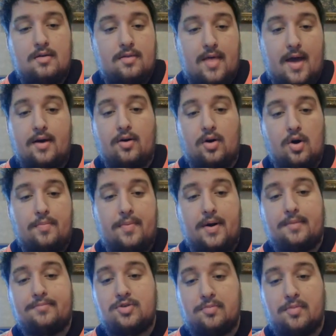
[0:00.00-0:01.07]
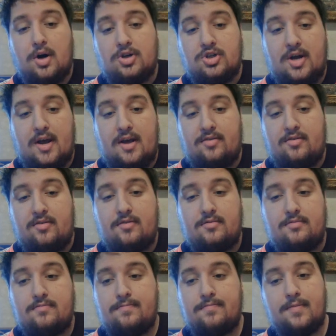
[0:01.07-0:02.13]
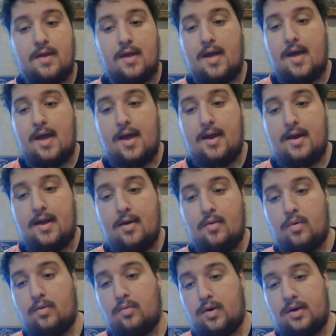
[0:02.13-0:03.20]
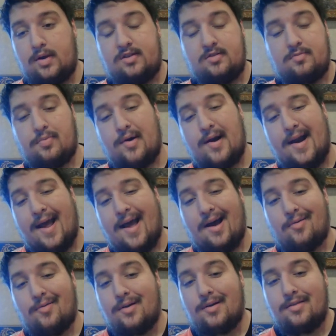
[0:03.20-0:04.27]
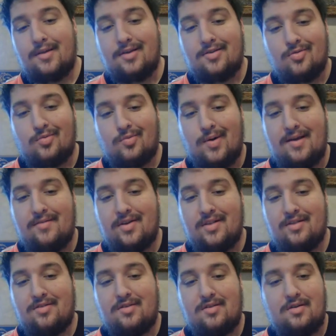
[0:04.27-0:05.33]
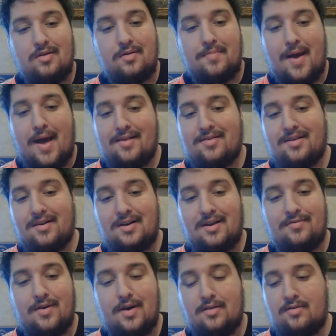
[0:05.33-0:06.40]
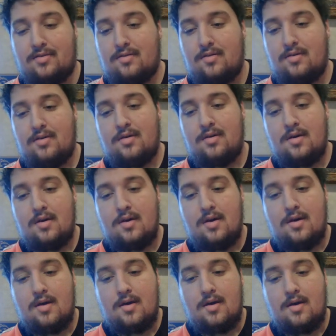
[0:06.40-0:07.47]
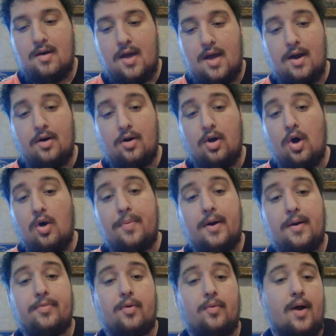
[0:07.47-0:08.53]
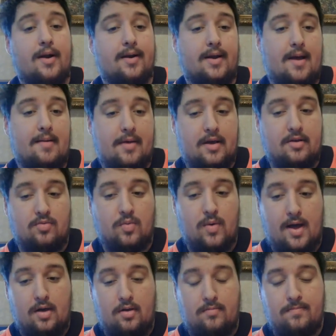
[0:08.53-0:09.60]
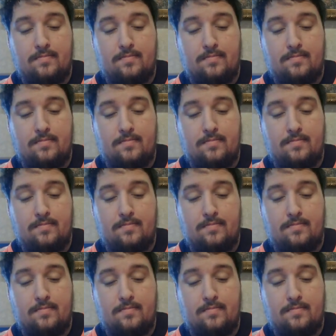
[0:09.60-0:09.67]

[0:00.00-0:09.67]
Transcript: that'll open up Jamar Chase, and it will really spread out this Ravens passing defense, and it'll open up the run game as well.